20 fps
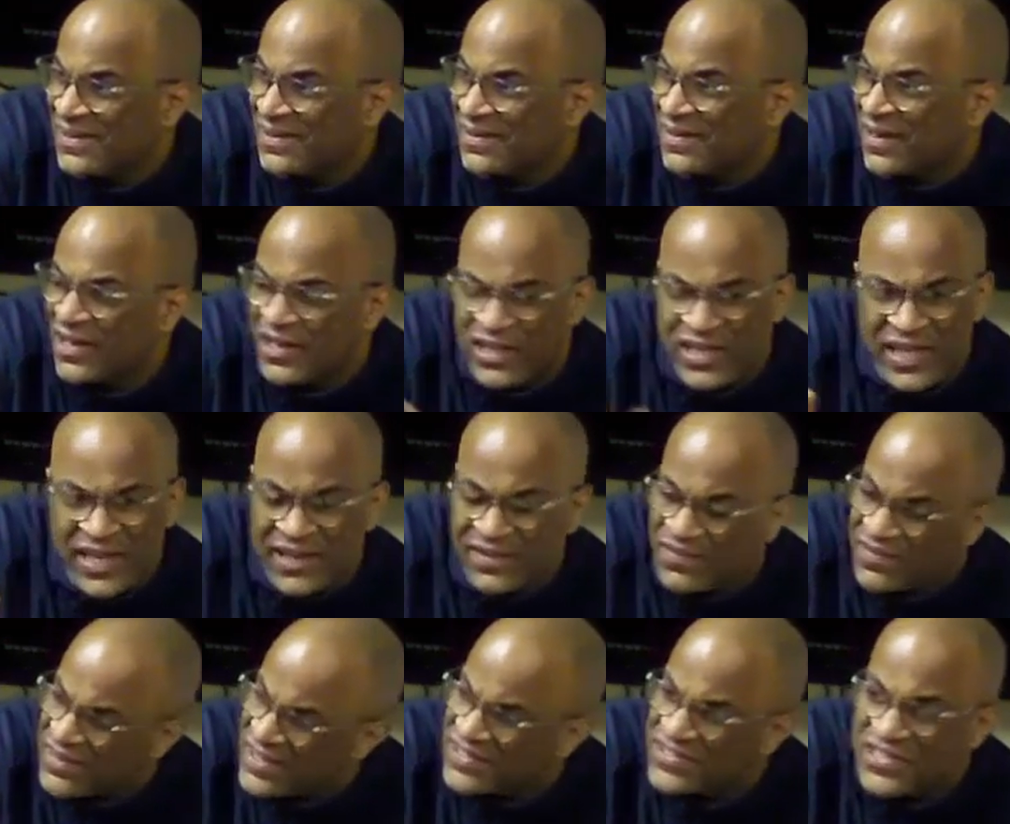Again,
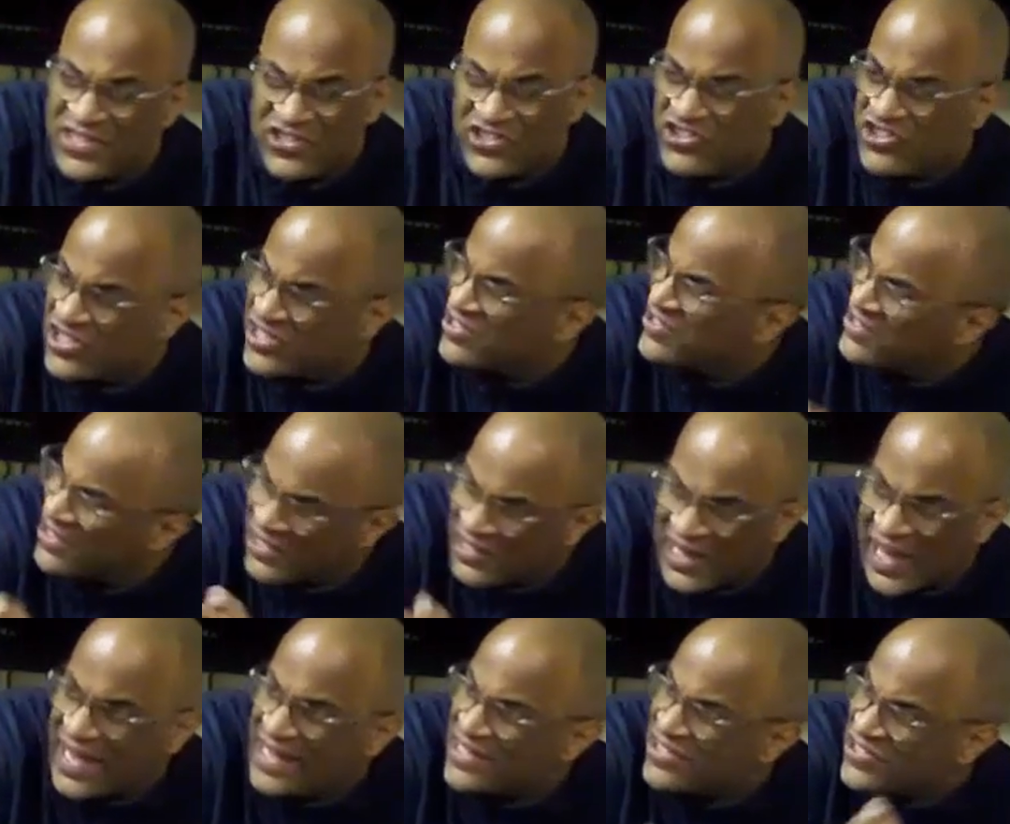this is just the
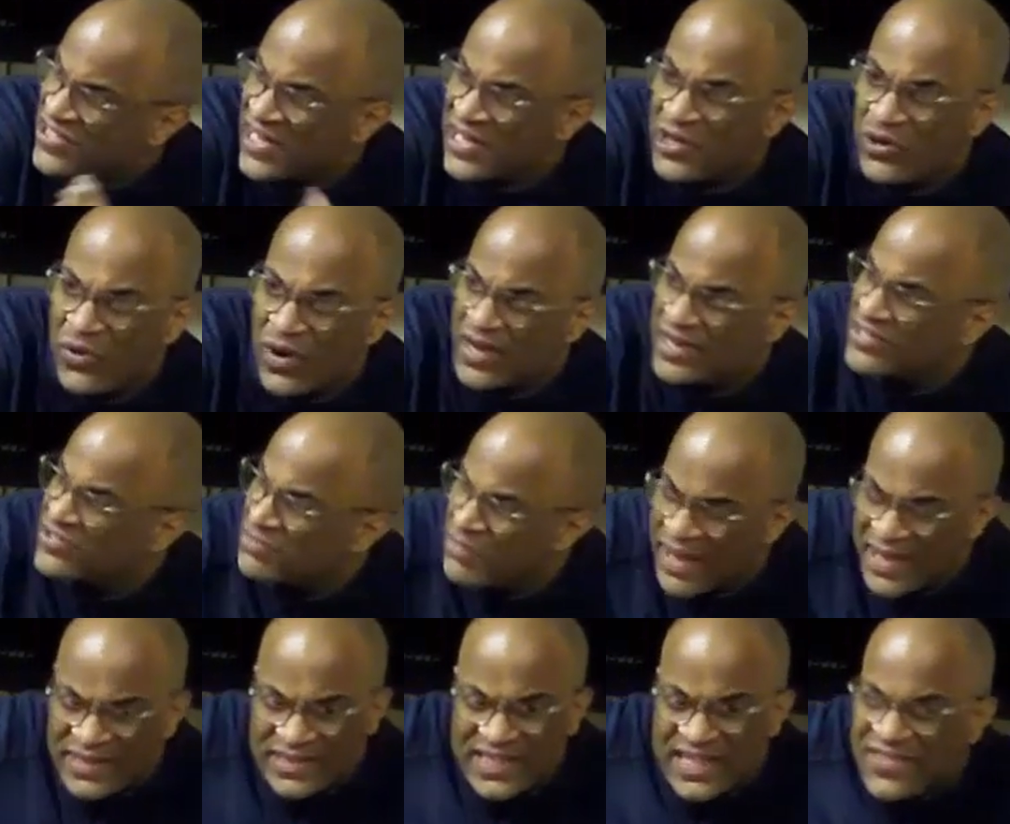latest and greatest.
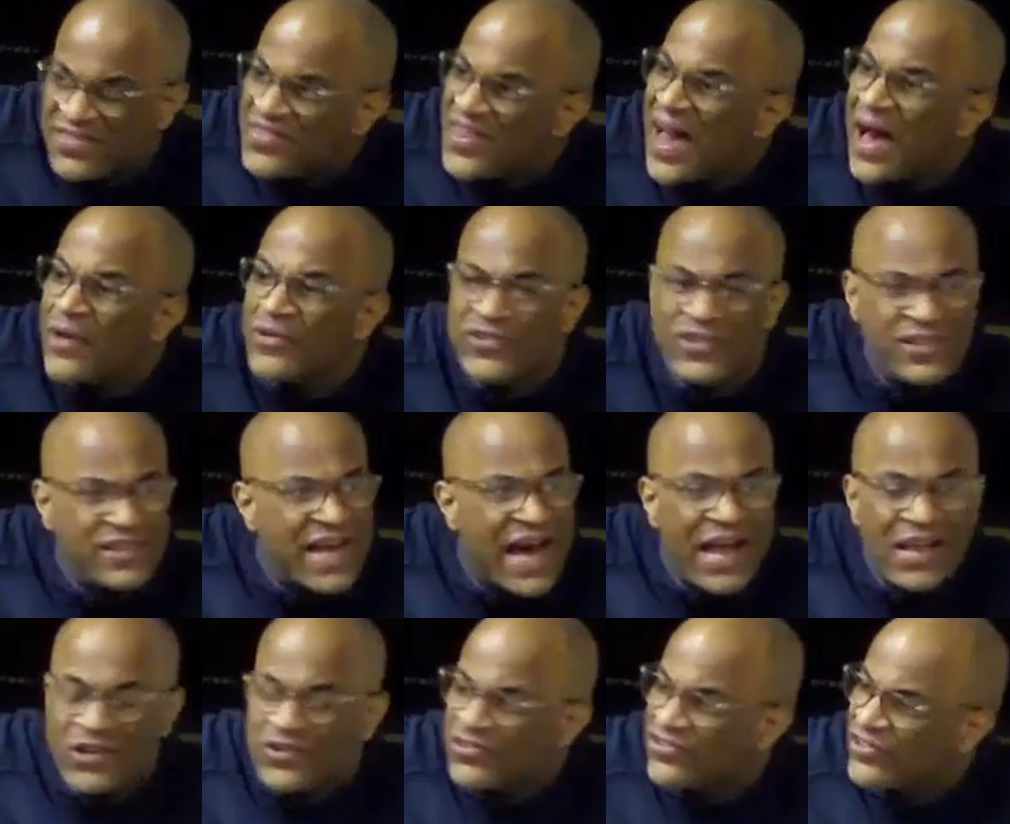Make
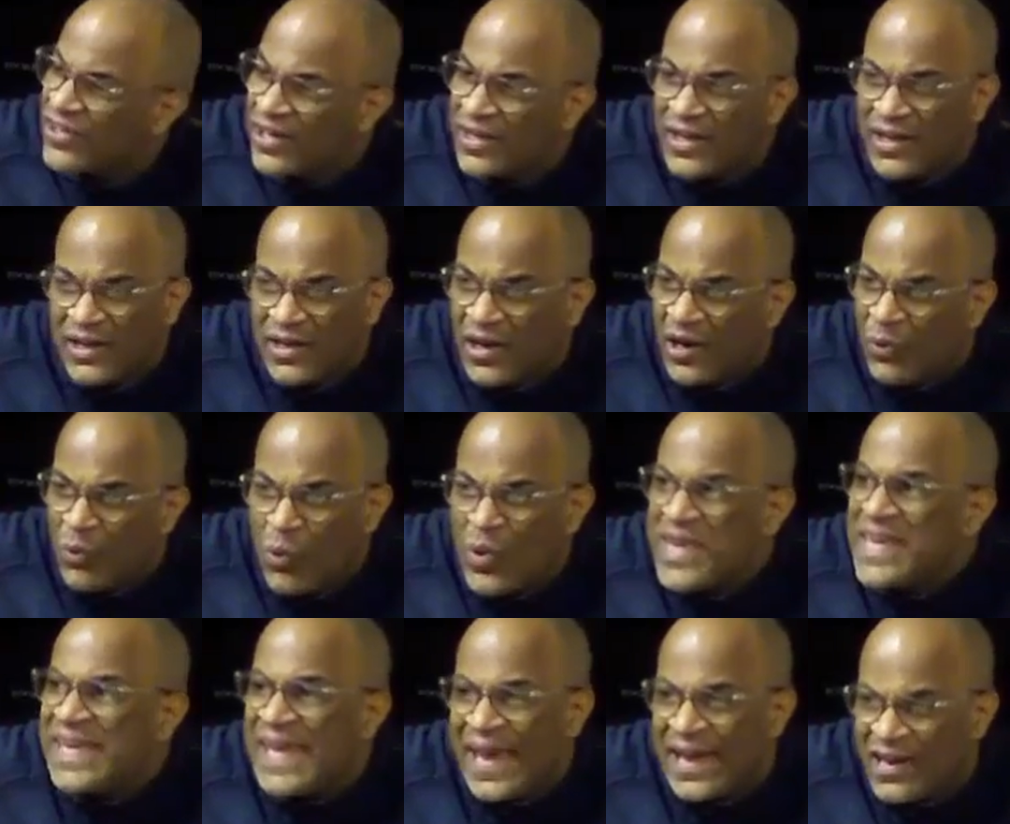$10,000 a
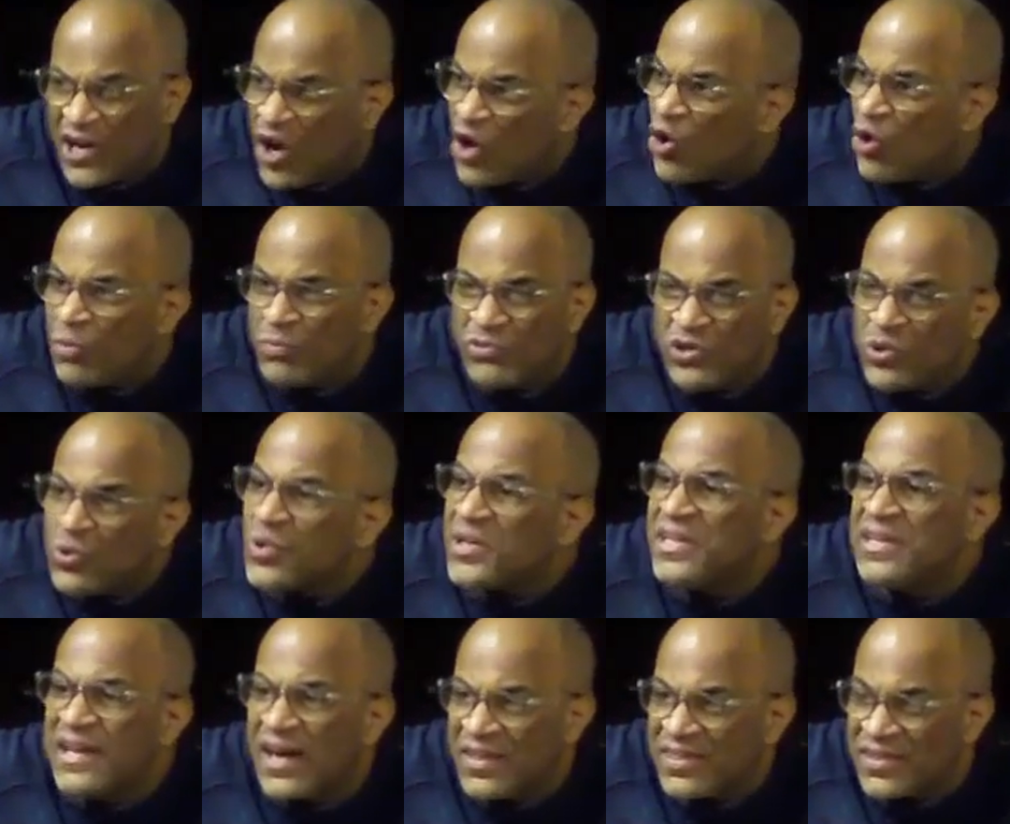week at home doing
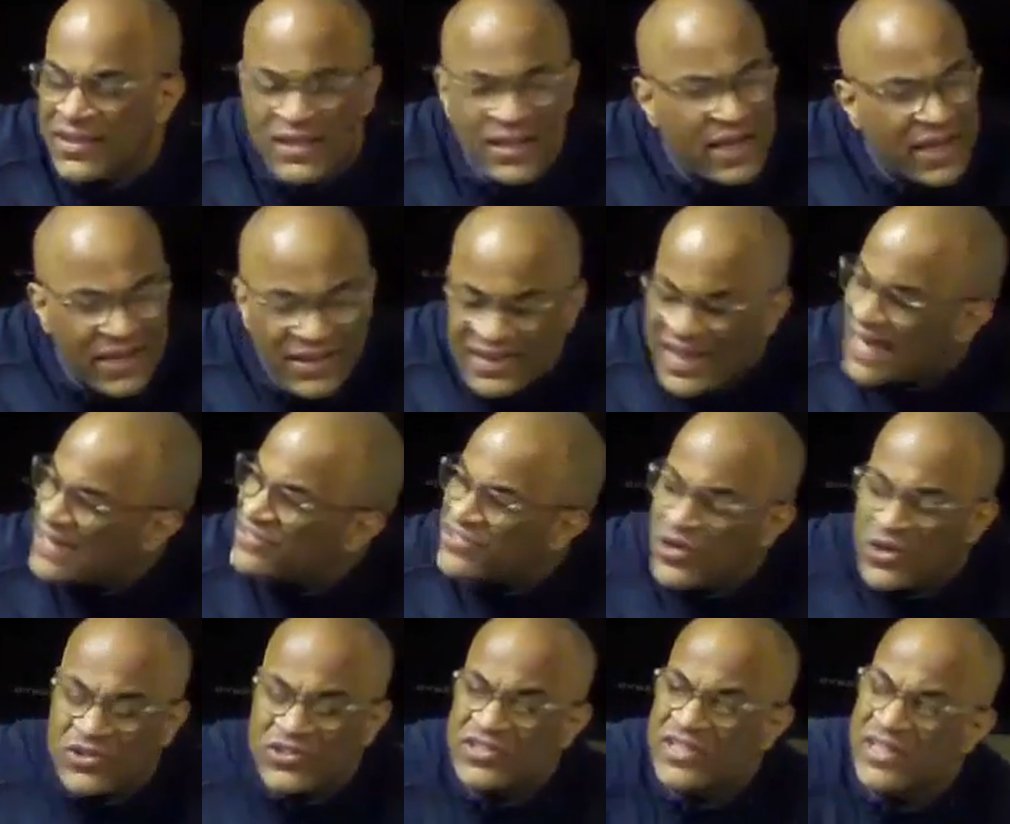nothing. That's
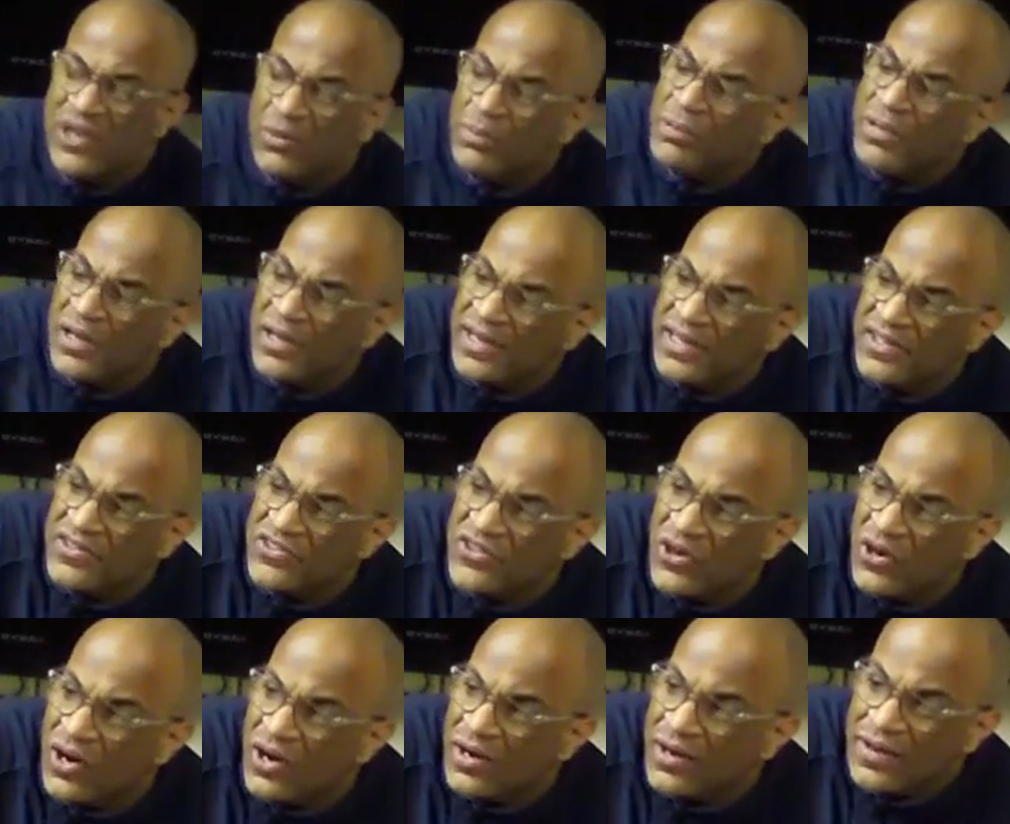all SEO plugins
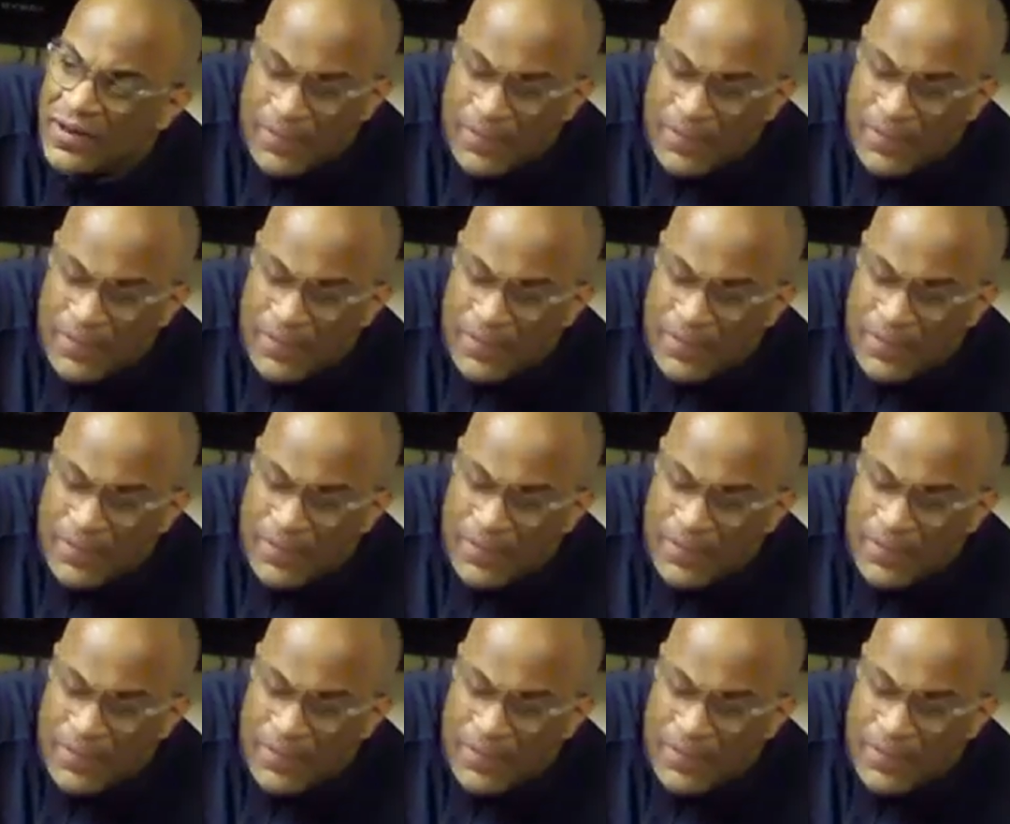are.